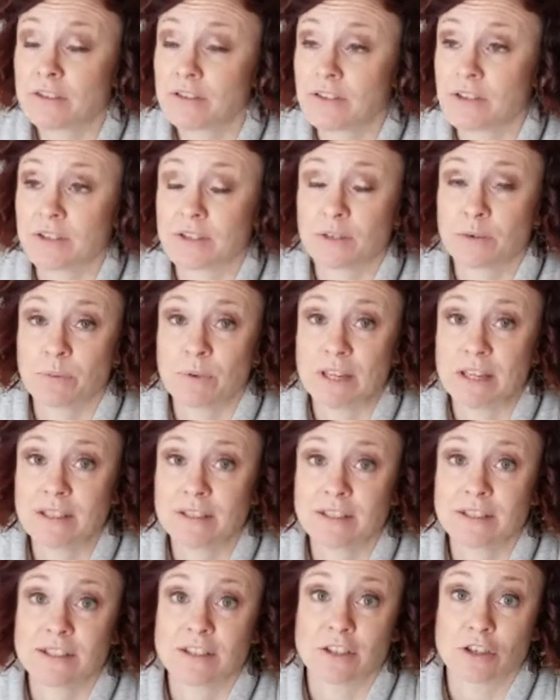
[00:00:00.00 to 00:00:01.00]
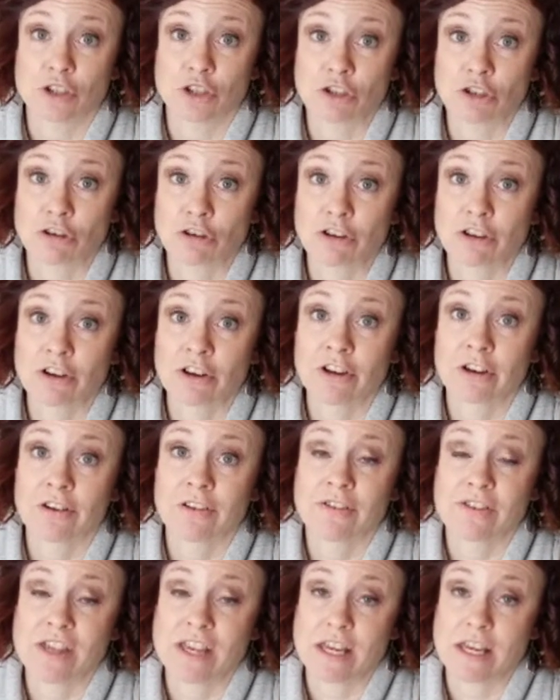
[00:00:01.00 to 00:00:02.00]
The sweets, the
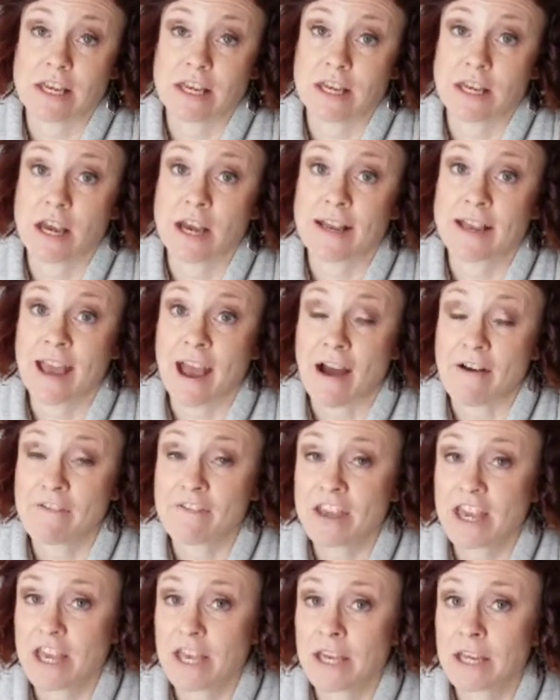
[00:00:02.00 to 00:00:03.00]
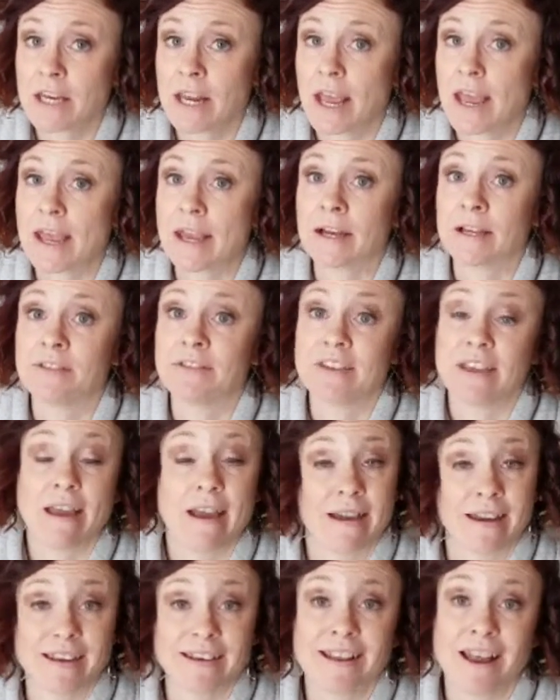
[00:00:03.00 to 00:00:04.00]
sugar, the caffeine, and the
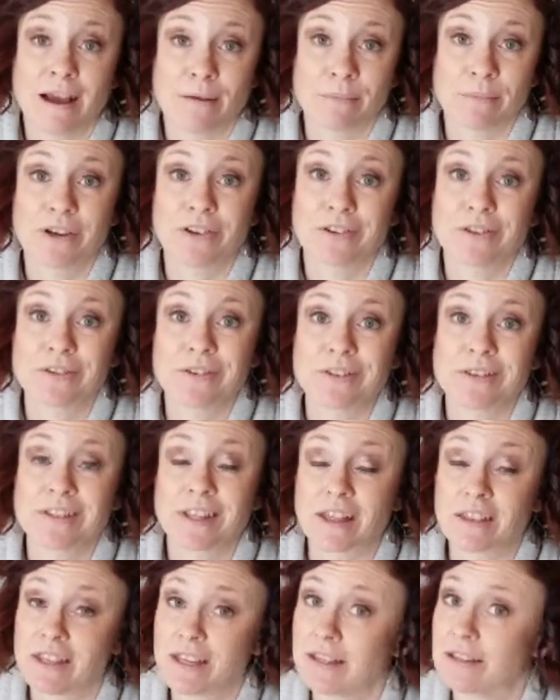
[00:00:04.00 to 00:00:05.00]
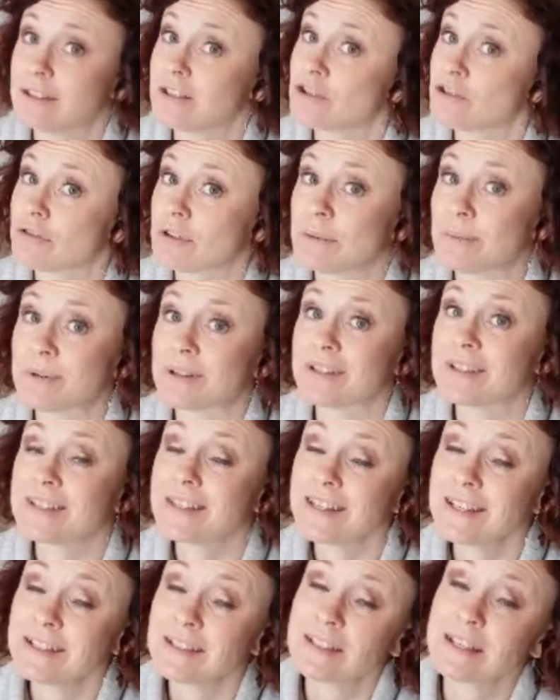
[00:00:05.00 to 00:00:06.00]
added chemicals that the industry puts
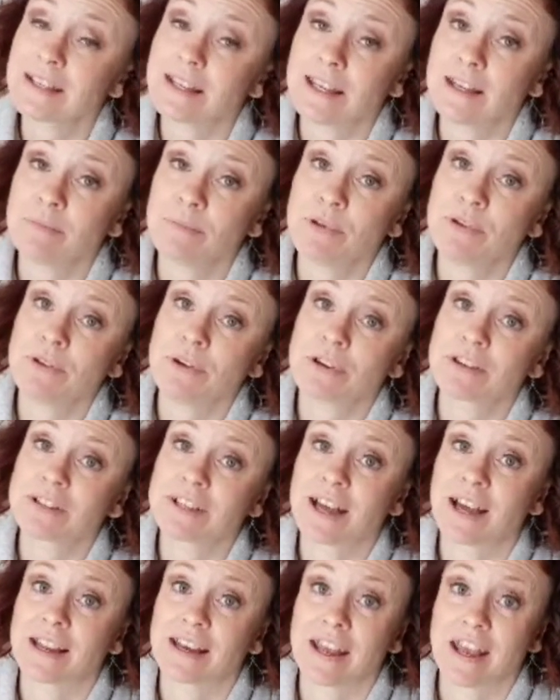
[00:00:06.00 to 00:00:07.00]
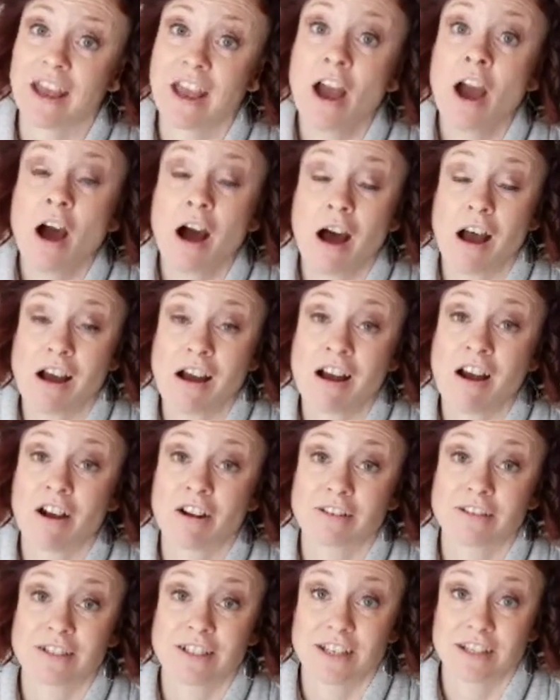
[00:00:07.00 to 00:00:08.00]
in to keep you hooked on it are
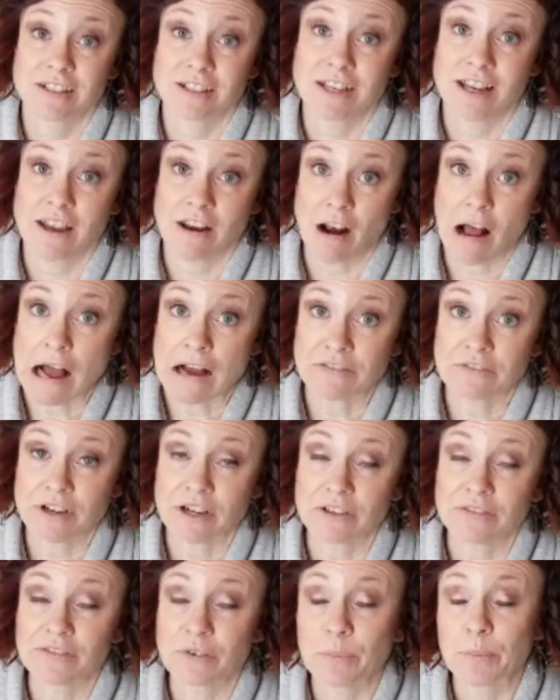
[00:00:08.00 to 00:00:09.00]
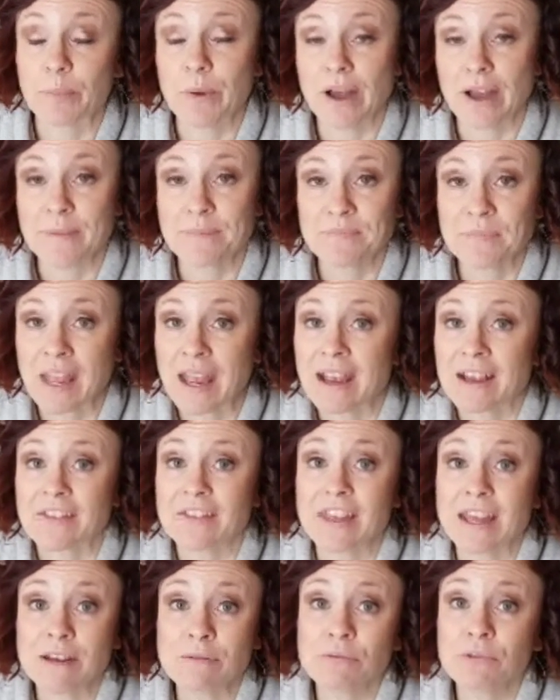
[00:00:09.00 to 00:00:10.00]
hard to get off of. But
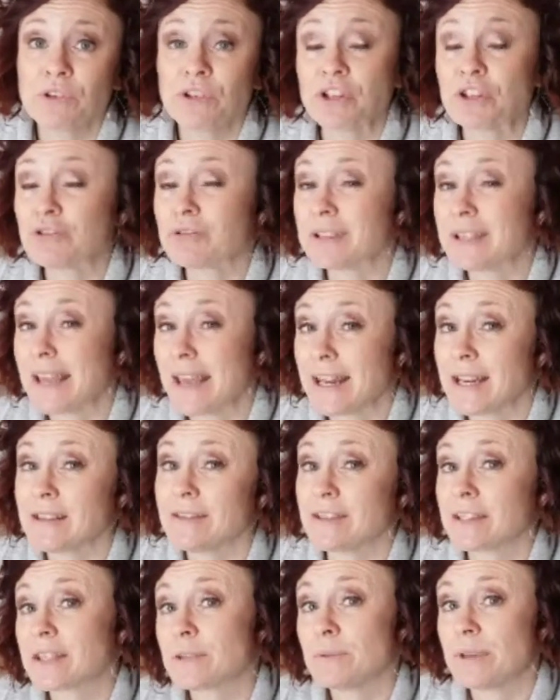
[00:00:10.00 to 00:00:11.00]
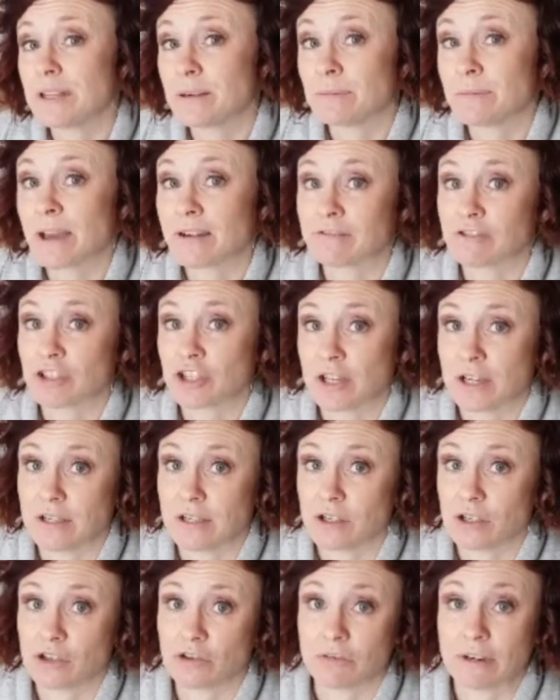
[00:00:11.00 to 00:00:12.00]
they really created the sweetened beverage
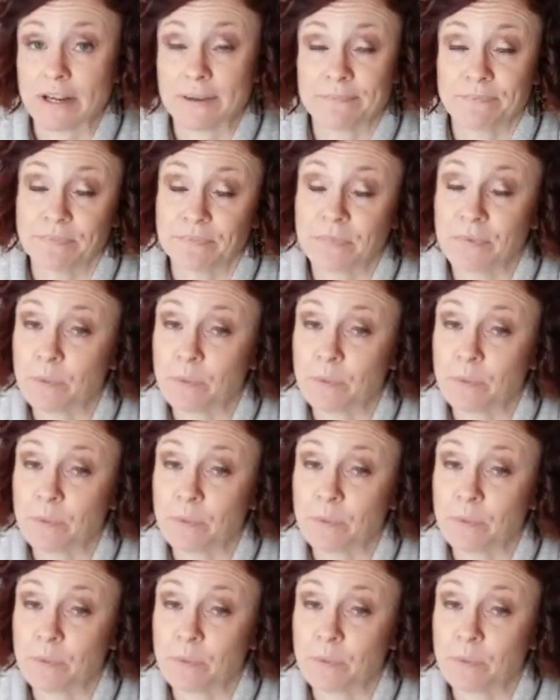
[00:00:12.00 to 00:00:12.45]
industry.